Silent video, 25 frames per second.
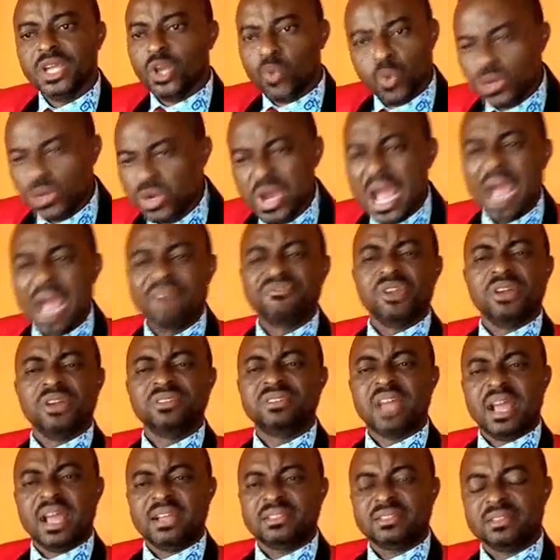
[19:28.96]
He wouldn't have
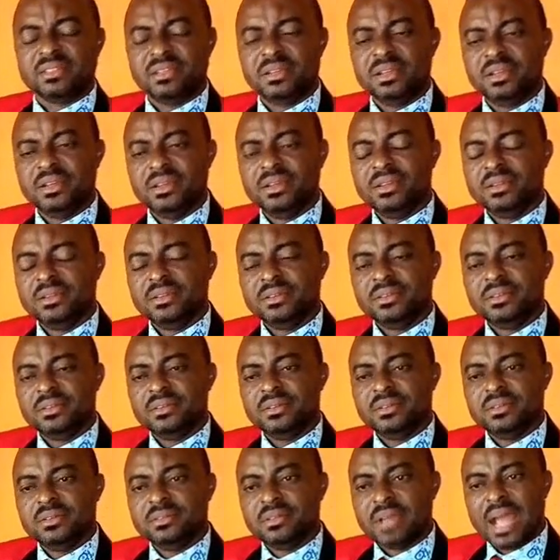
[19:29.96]
done that.
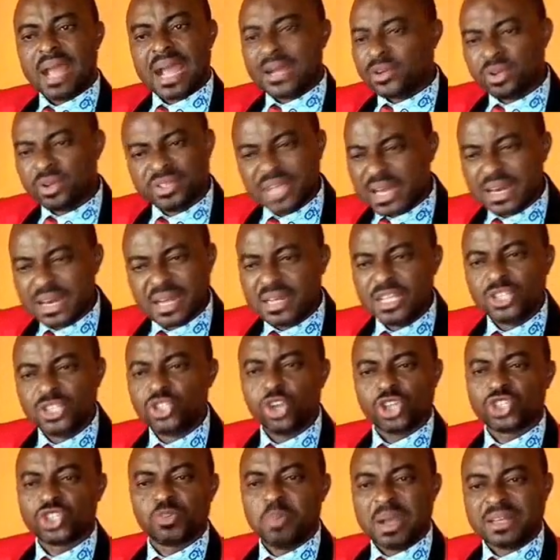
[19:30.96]
Another
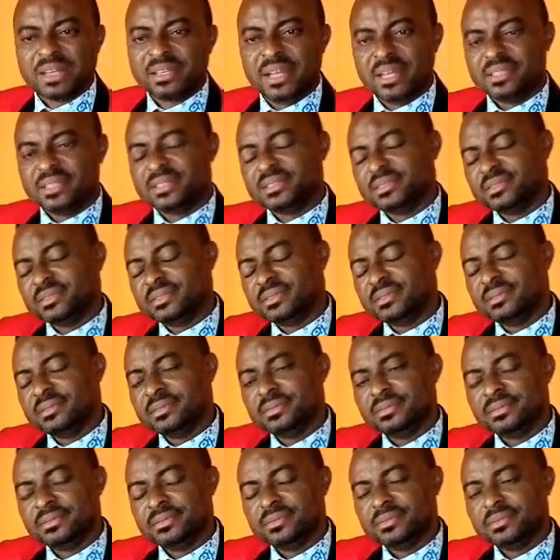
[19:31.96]
religious madness.
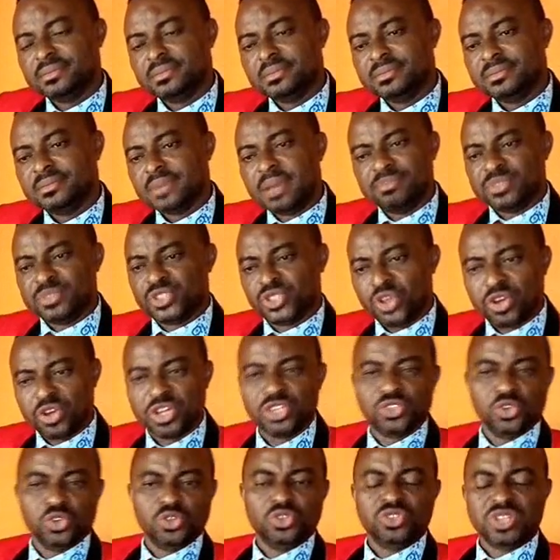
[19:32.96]
I'm
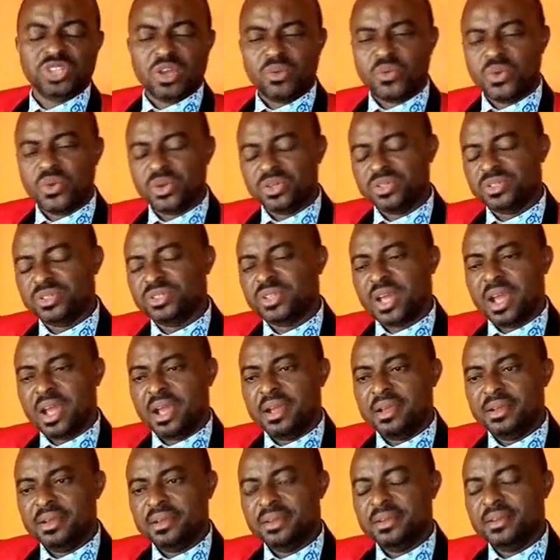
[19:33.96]
sorry to use that word,
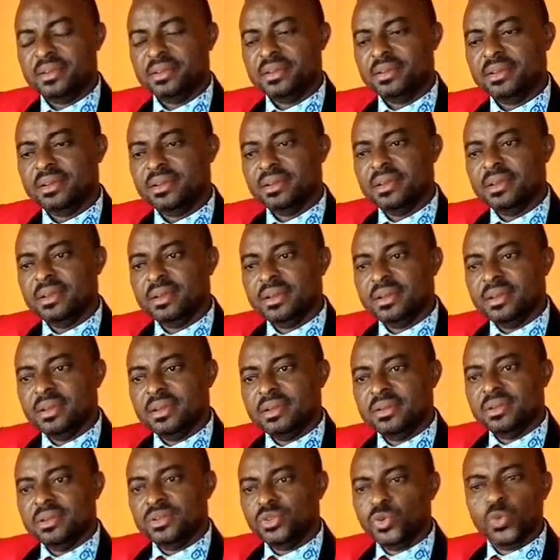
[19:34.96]
sir.
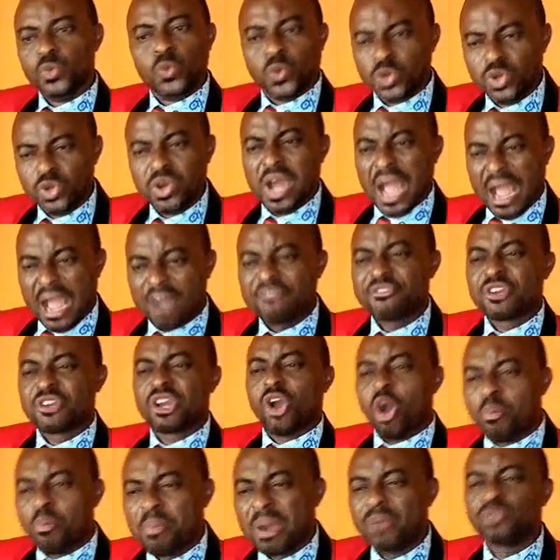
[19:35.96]
You wouldn't
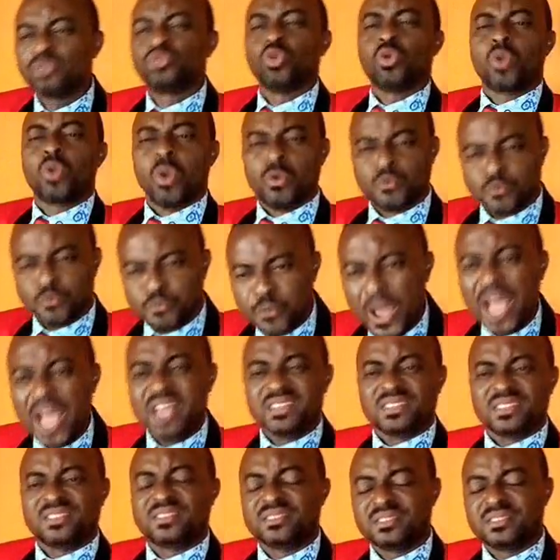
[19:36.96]
have come out to
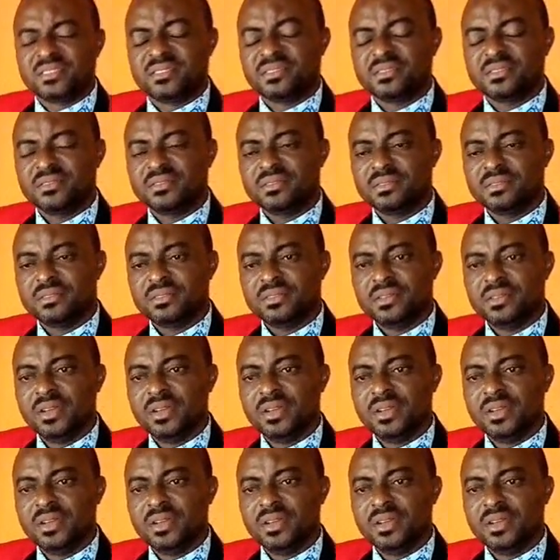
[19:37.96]
confess